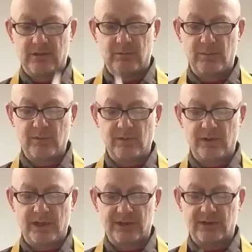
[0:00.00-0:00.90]
We move
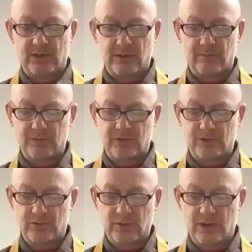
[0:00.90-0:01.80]
on next time
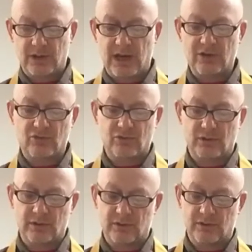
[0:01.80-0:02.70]
to
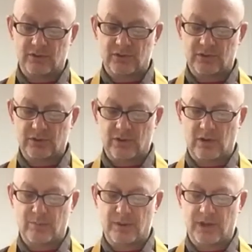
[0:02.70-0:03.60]
naturalness
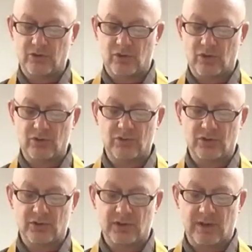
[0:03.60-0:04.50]
on page
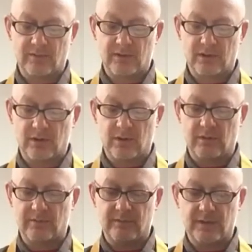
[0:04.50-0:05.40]
107
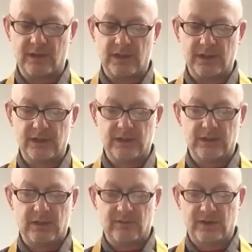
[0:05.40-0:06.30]
of
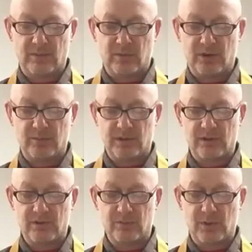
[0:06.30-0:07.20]
Zen Mind,
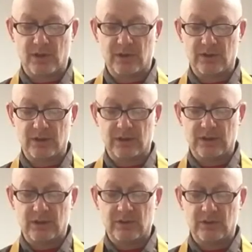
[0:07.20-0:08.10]
Beginner's Mind.
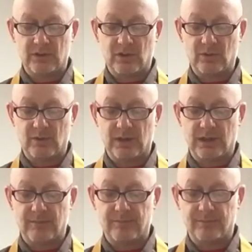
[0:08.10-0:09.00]
So
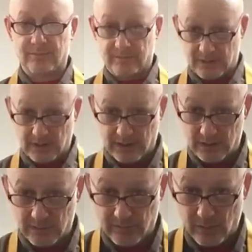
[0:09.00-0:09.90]
I
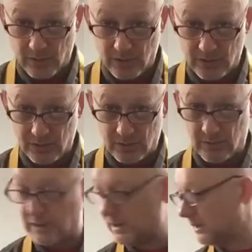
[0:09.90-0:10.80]
look forward
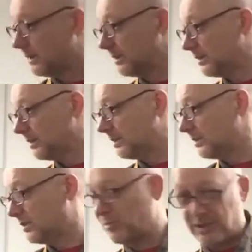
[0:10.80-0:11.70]
to
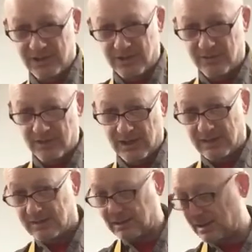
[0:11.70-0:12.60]
meeting you then.